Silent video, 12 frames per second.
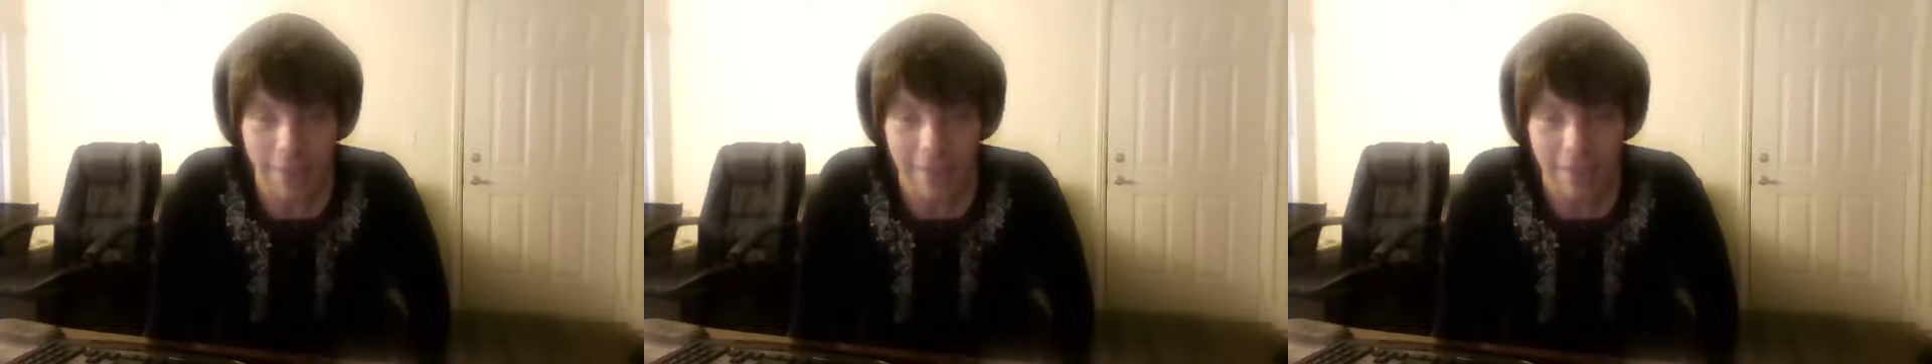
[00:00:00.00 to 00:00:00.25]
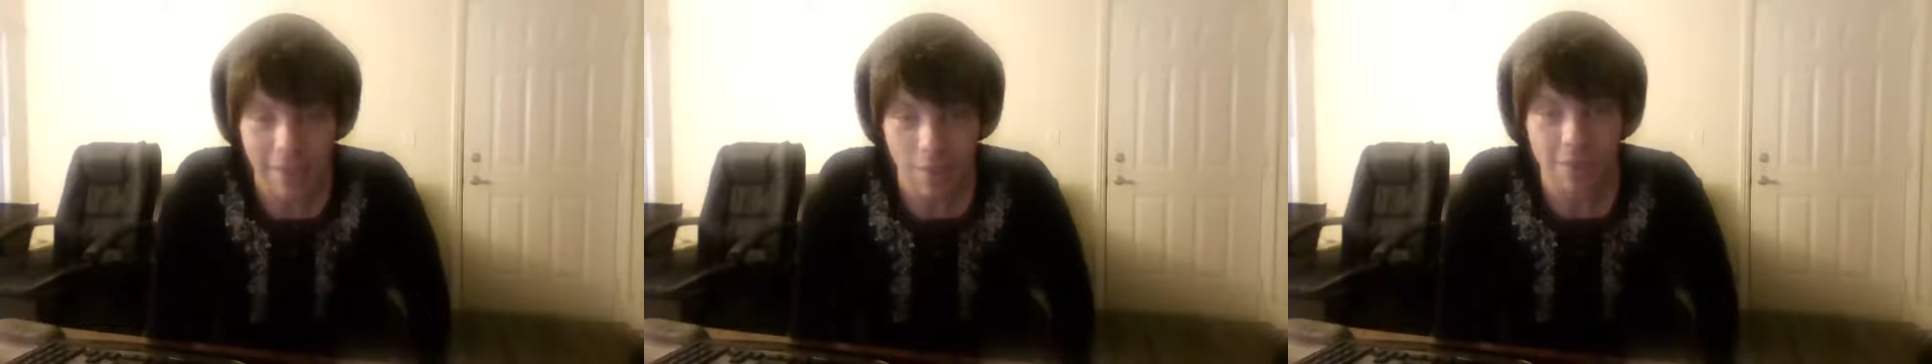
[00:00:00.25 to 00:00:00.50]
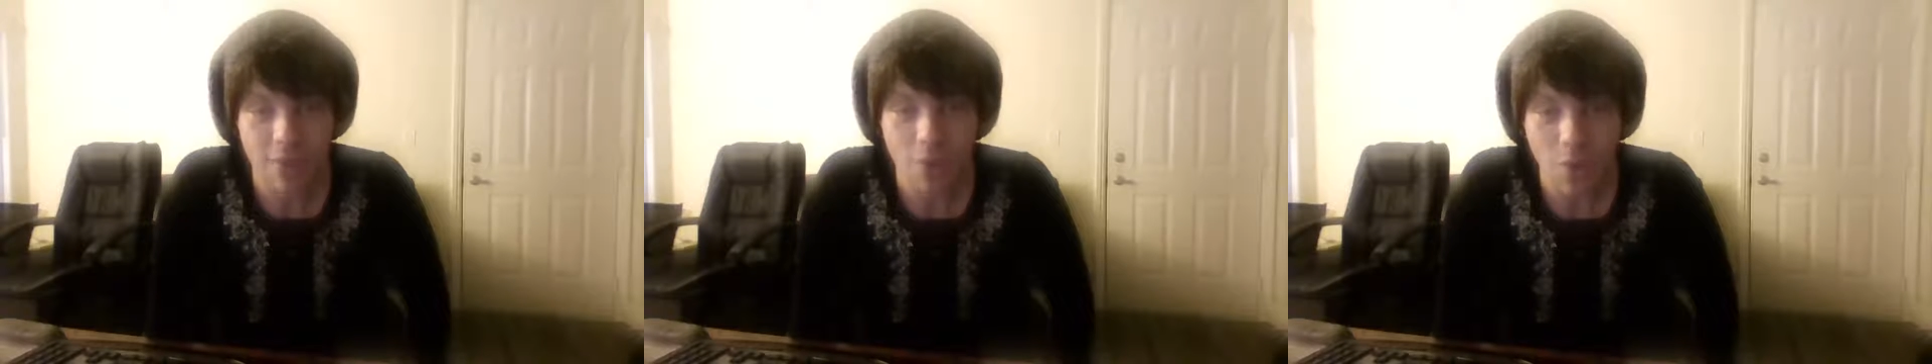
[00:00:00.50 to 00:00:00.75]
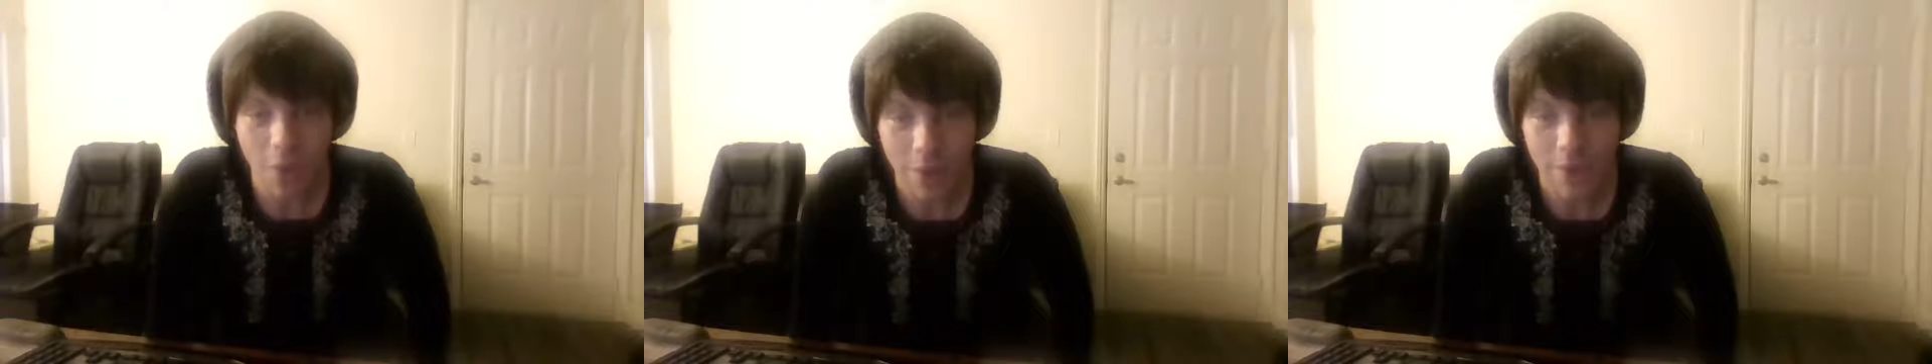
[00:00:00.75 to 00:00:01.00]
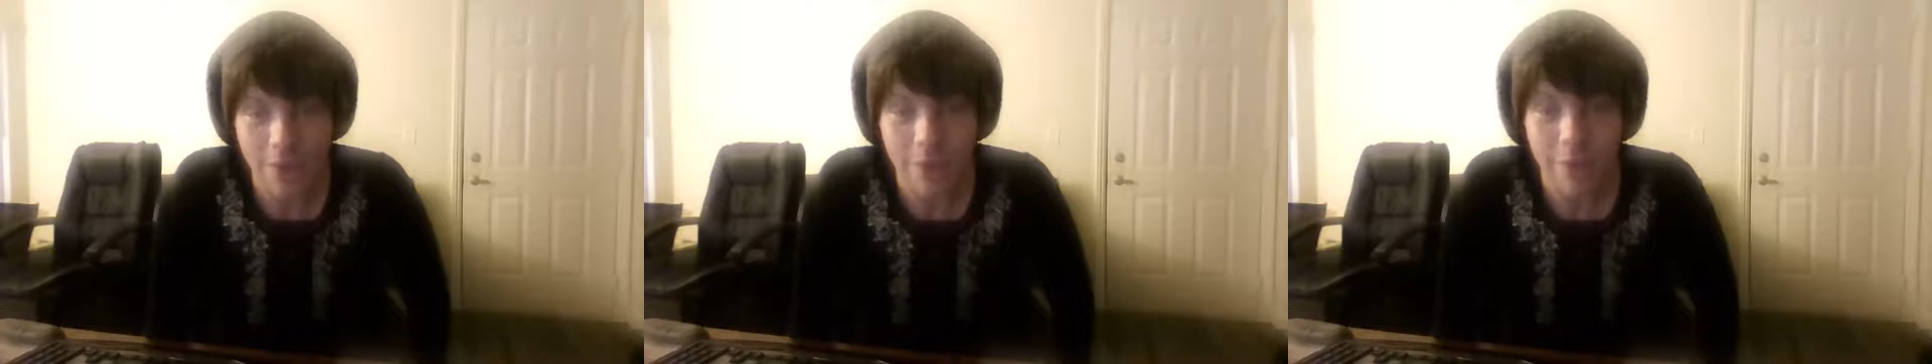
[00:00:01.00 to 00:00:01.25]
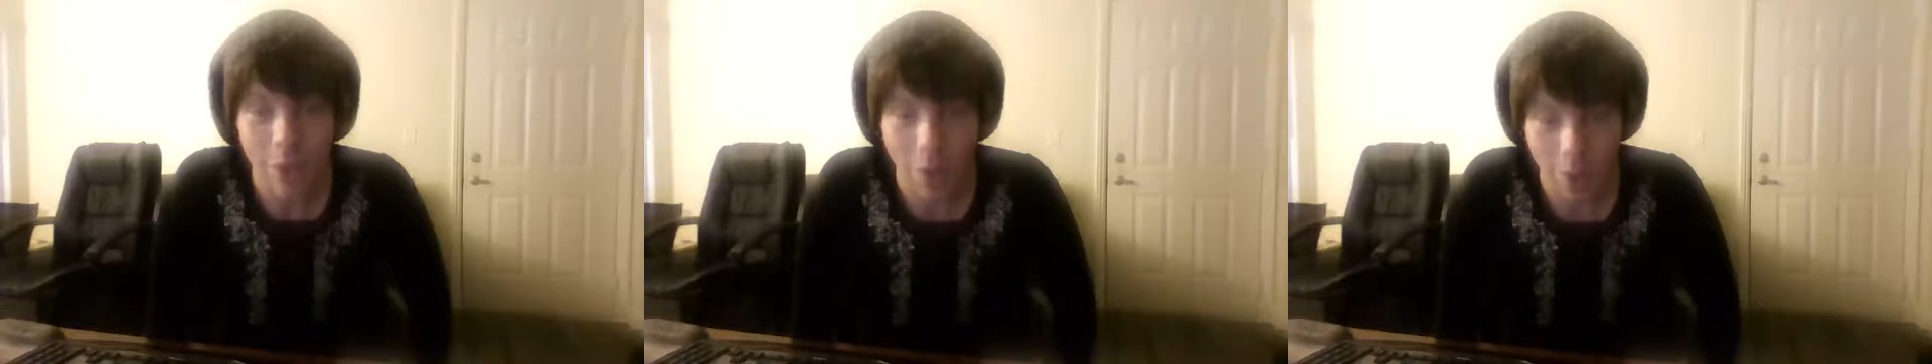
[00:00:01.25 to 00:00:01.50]
trade deal was 200
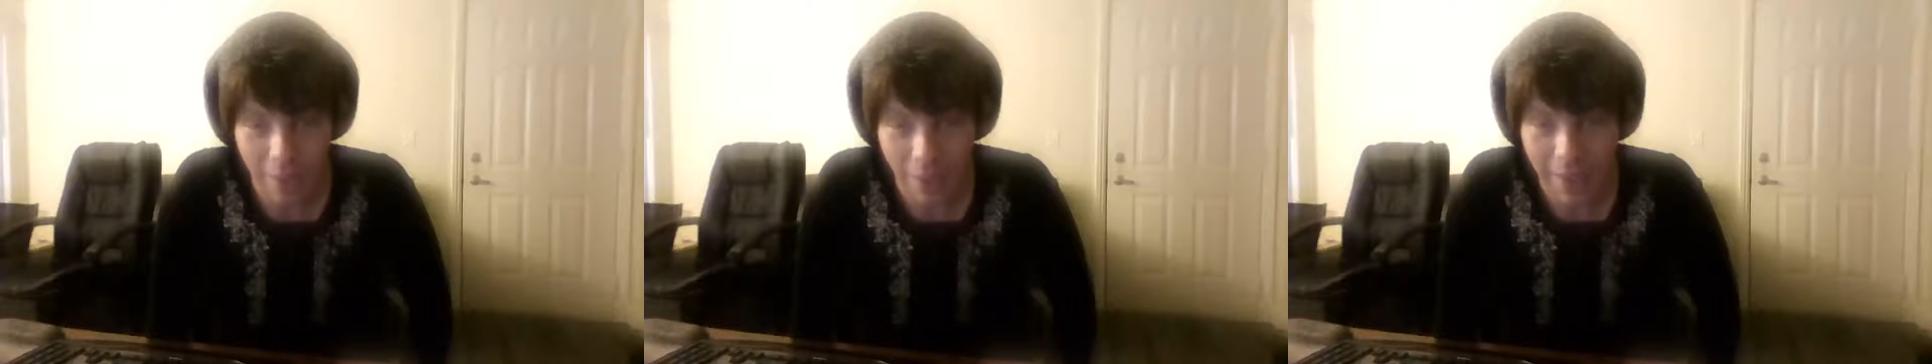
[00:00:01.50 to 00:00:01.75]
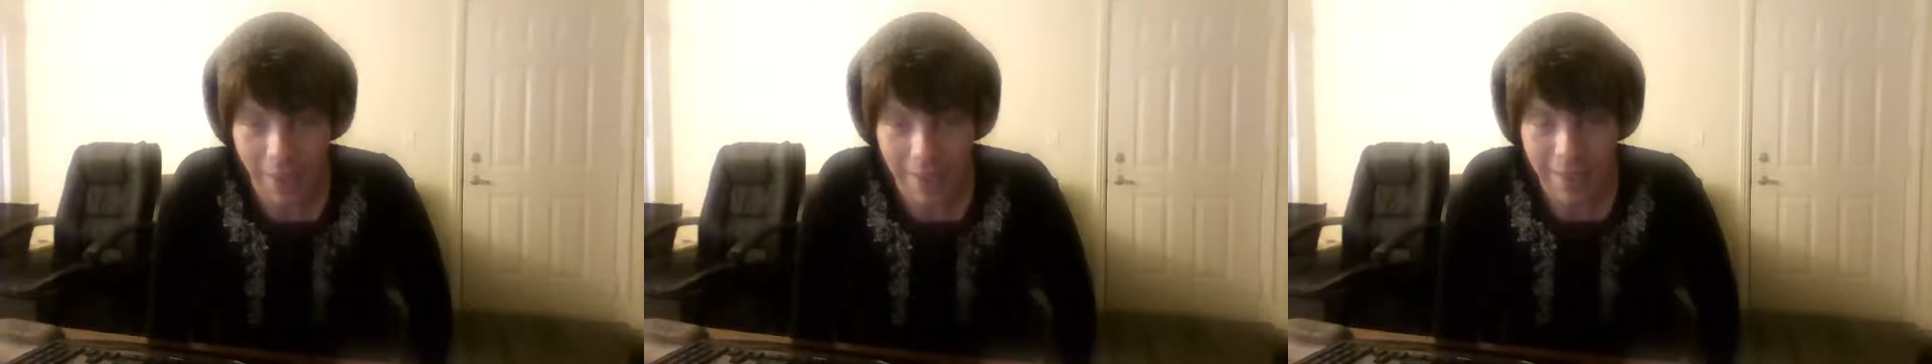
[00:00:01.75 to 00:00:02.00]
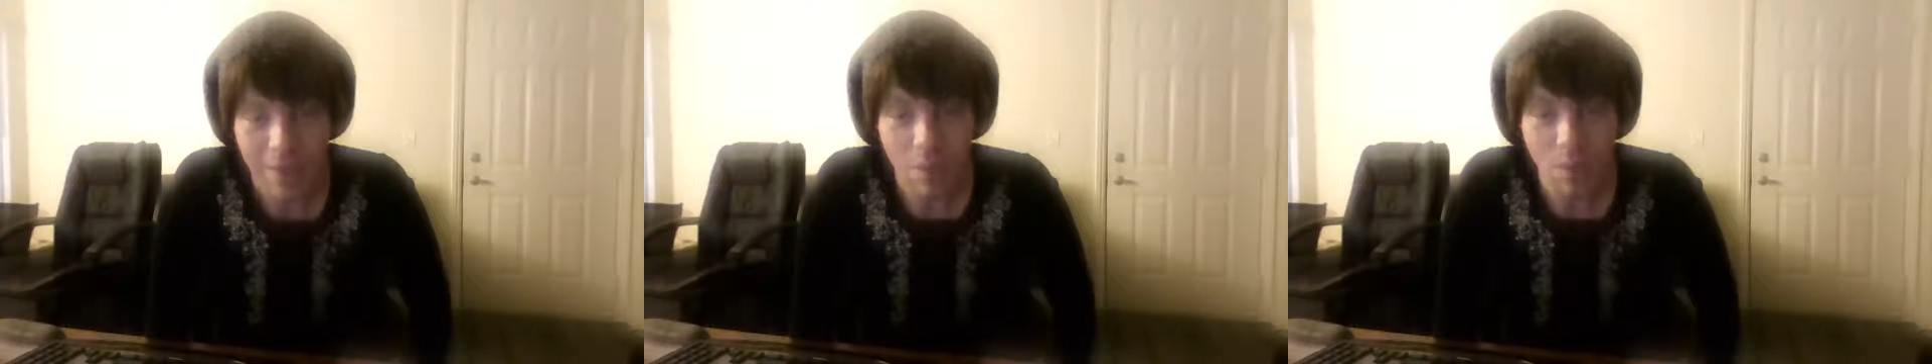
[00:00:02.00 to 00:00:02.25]
years old, okay?